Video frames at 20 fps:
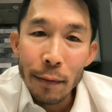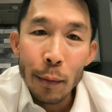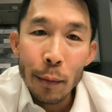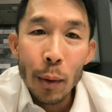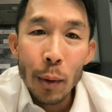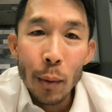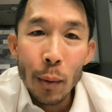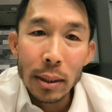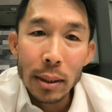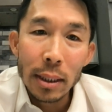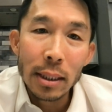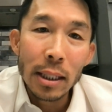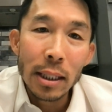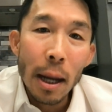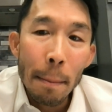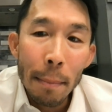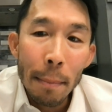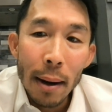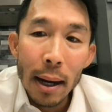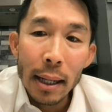everyone wants to
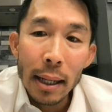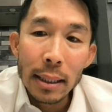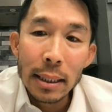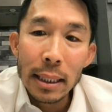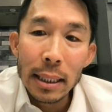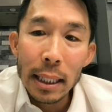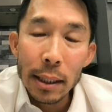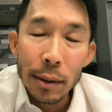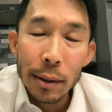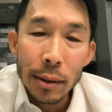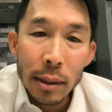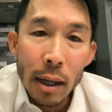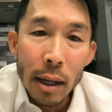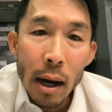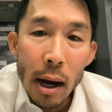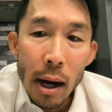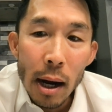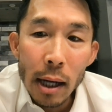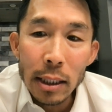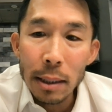stop by and say your
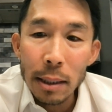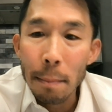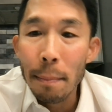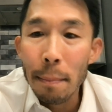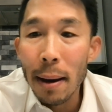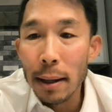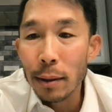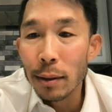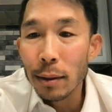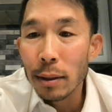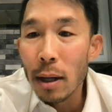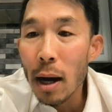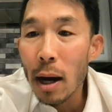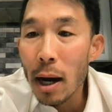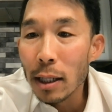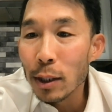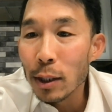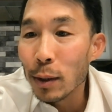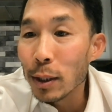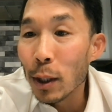dogs and pet your
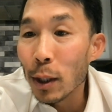dogs.